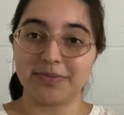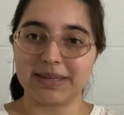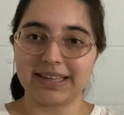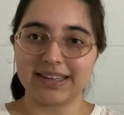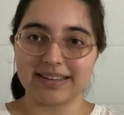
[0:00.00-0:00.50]

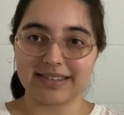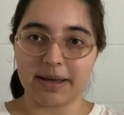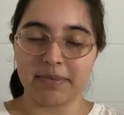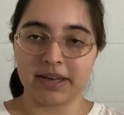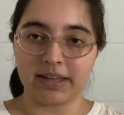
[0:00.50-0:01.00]
be
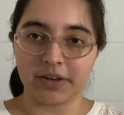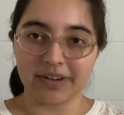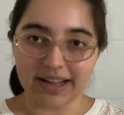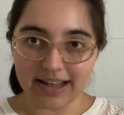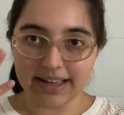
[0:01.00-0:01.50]
examining your
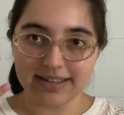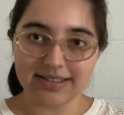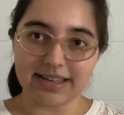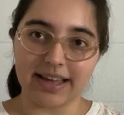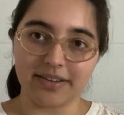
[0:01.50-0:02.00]
eyes
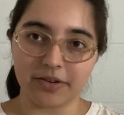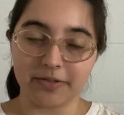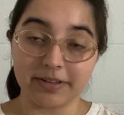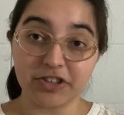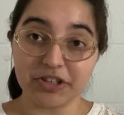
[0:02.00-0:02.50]
and your
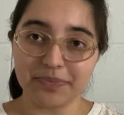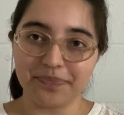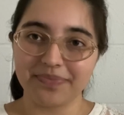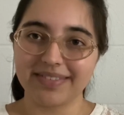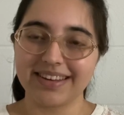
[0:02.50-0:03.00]
vision.
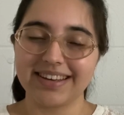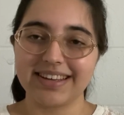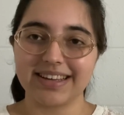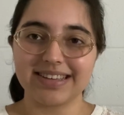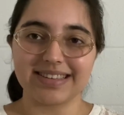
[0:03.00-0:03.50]

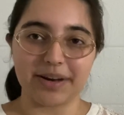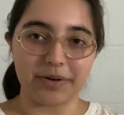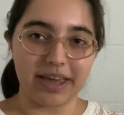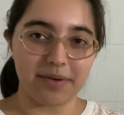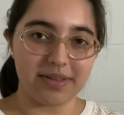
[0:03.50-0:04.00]
Is that
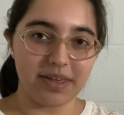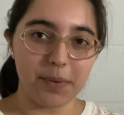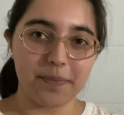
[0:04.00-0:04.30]
okay with you?